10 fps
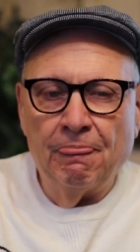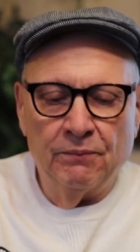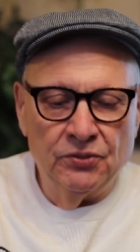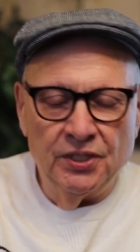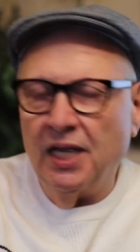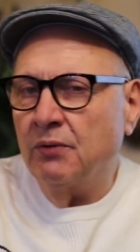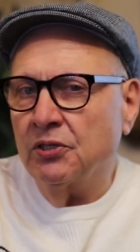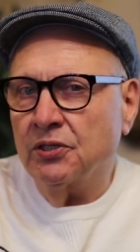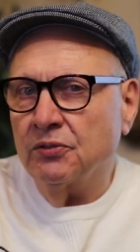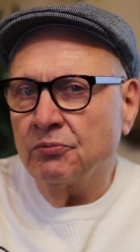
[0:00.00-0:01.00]
Today I
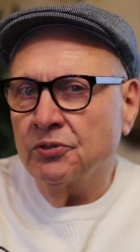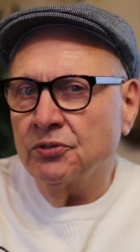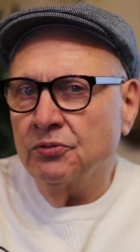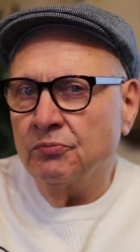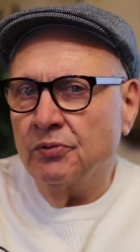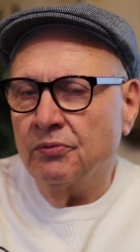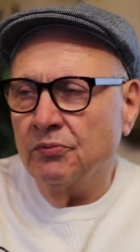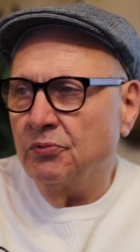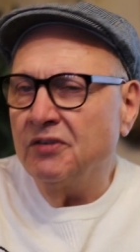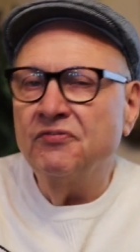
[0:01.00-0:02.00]
want to
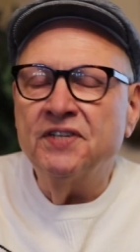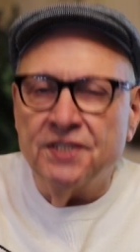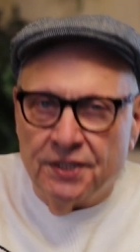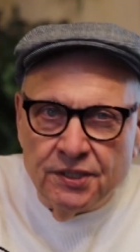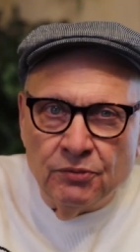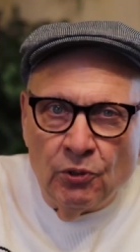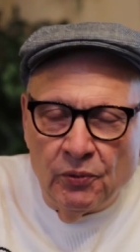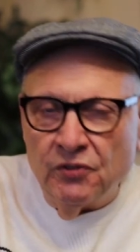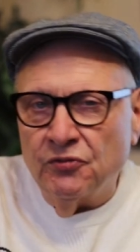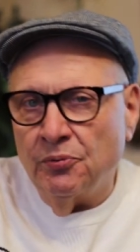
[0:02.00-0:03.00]
revisit what
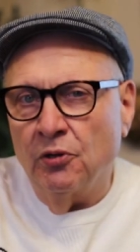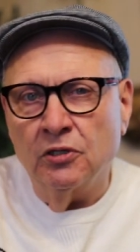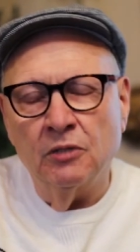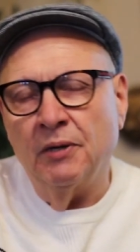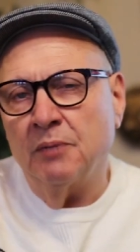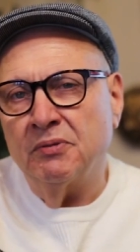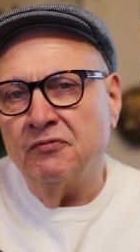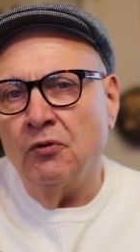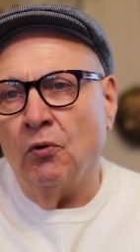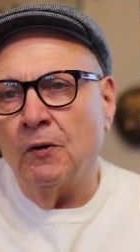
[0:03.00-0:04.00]
we've spoken about
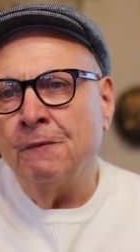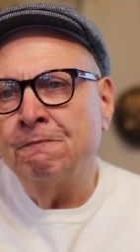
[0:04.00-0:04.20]
before,